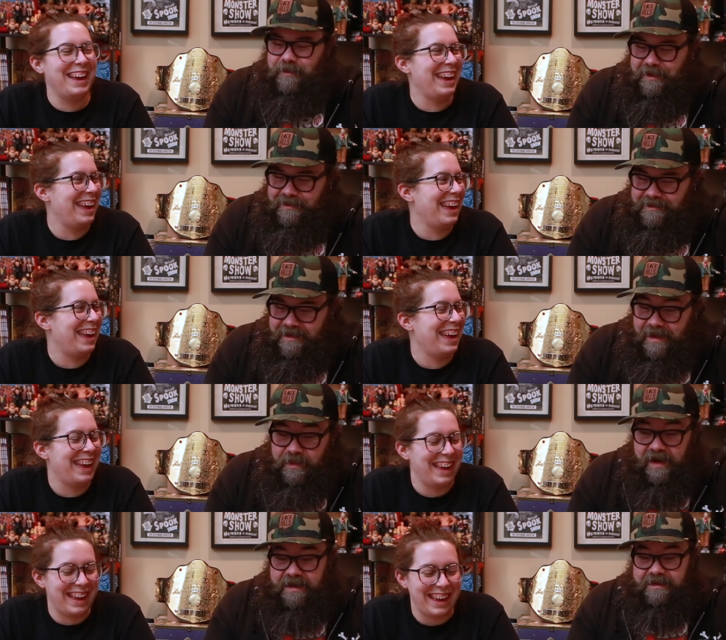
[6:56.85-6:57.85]
Speaker 1: I'm good.
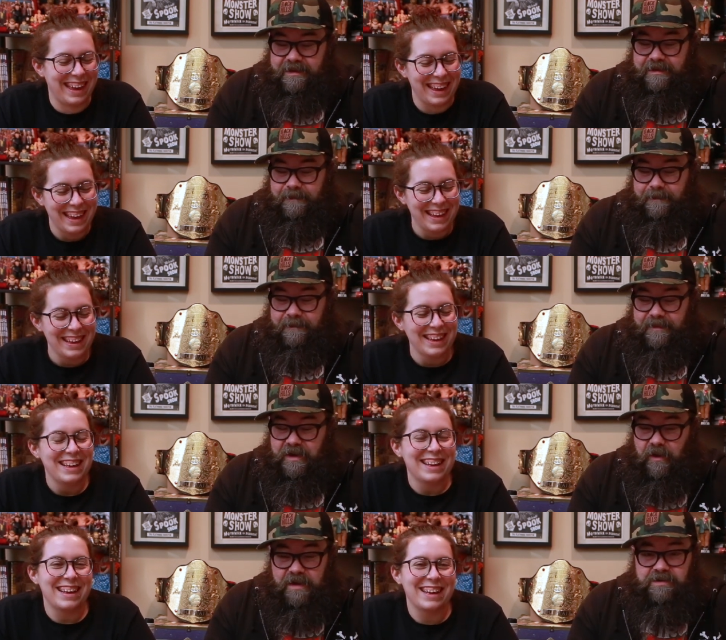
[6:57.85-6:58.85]
But
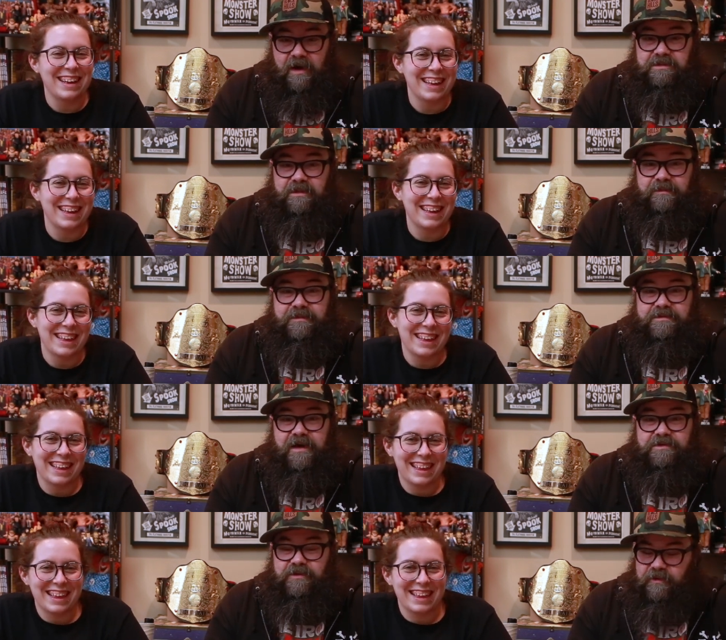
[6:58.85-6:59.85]
you know, that's awesome. So
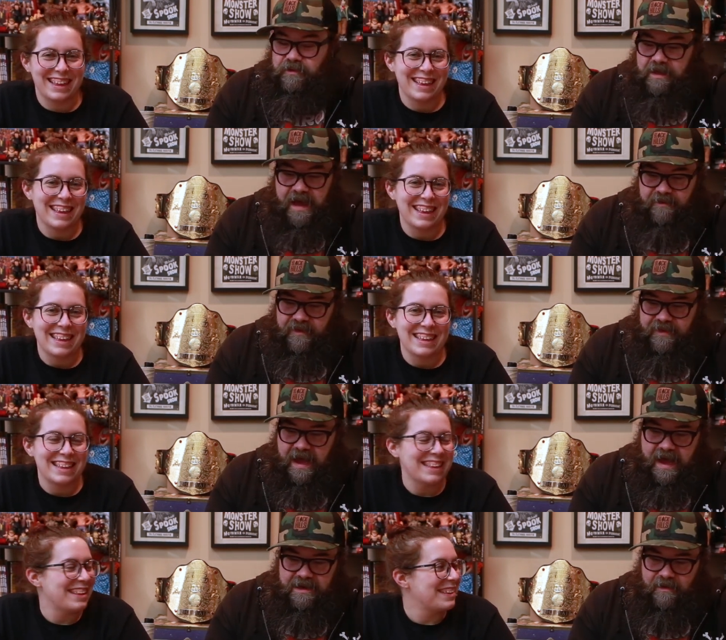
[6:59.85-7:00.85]
that's cool. I think
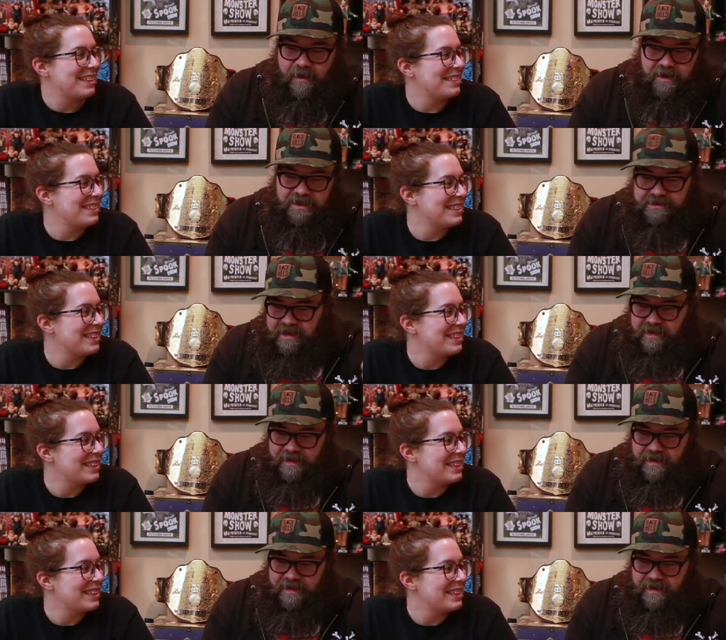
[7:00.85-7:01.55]
the item I'm gonna cherry